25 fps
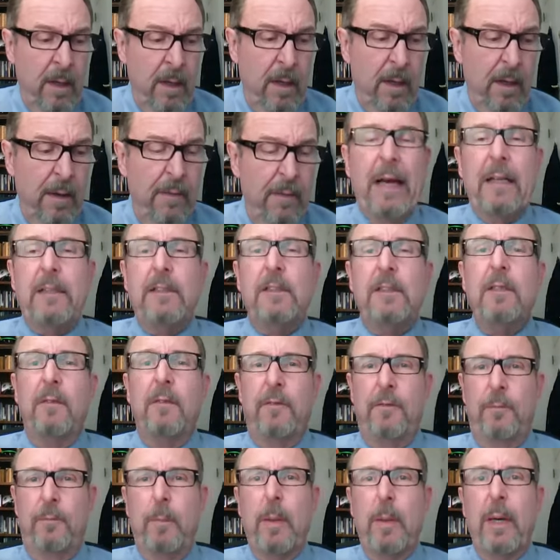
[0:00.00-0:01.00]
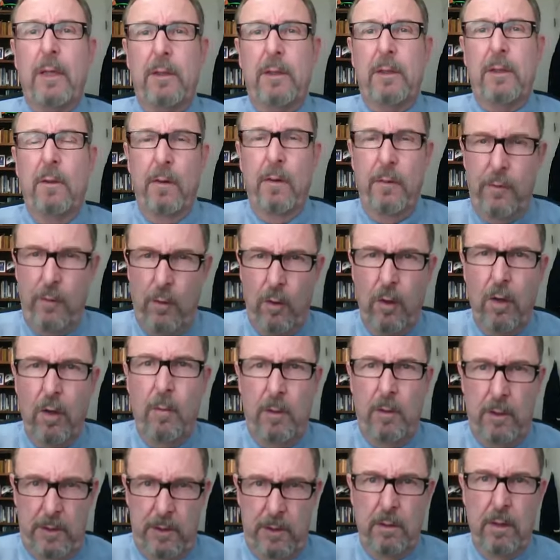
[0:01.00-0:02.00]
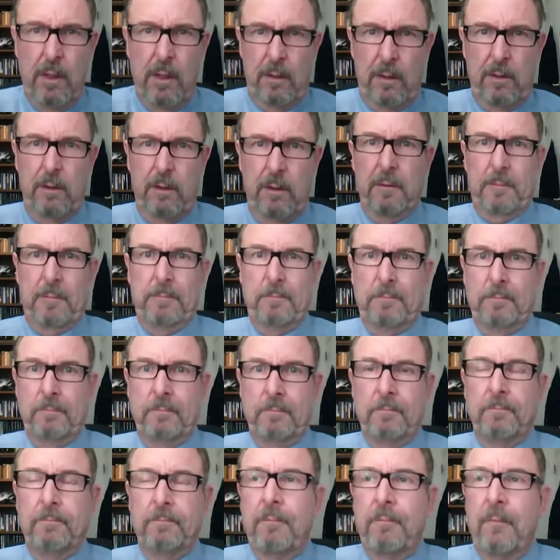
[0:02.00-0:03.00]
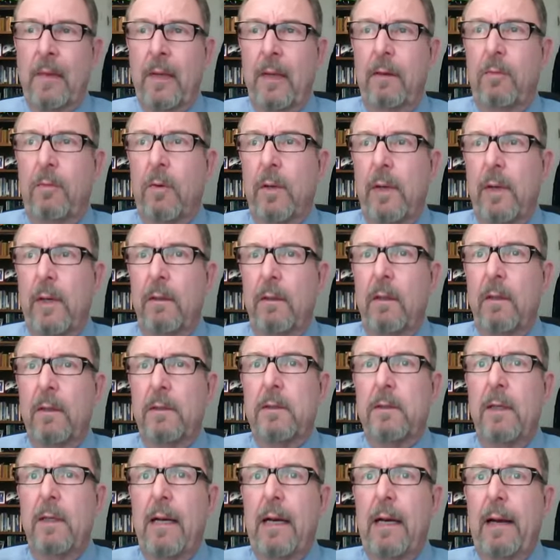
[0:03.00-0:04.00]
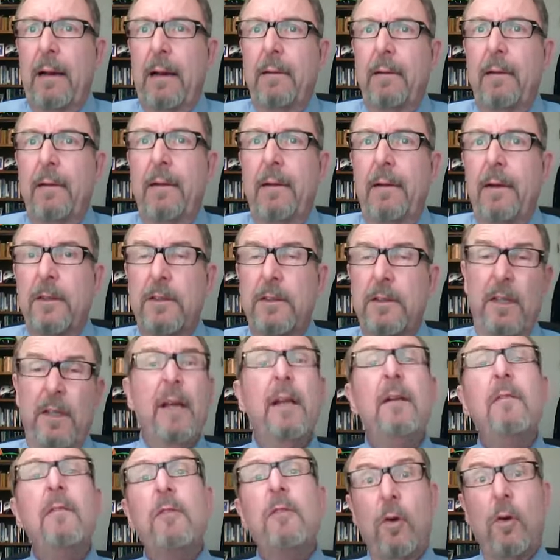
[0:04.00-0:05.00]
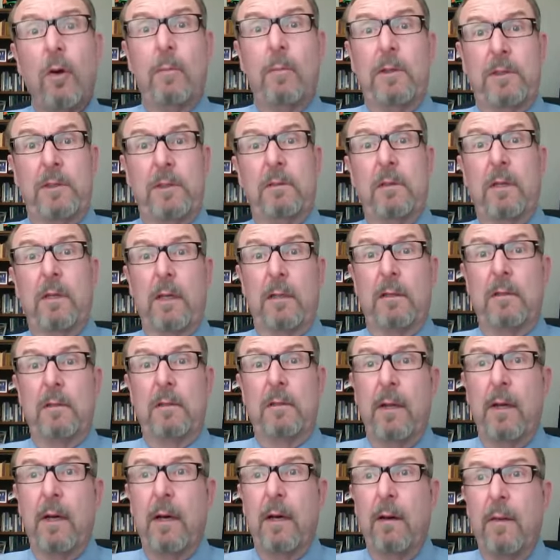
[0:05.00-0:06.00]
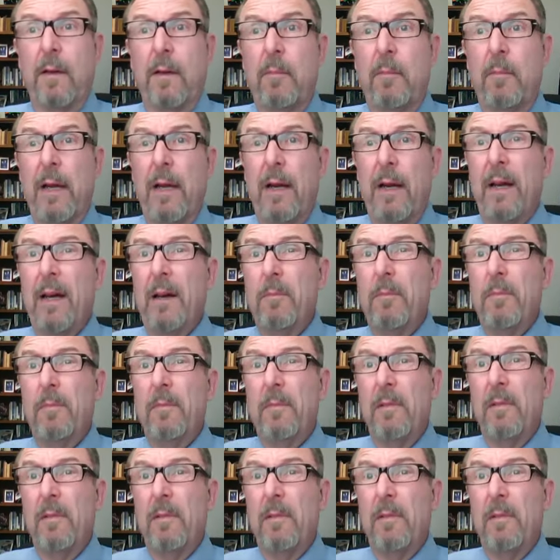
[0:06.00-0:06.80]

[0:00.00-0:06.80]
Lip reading: That's the picture of the formal structure of what it looks like. There's an informal structure, though, that may not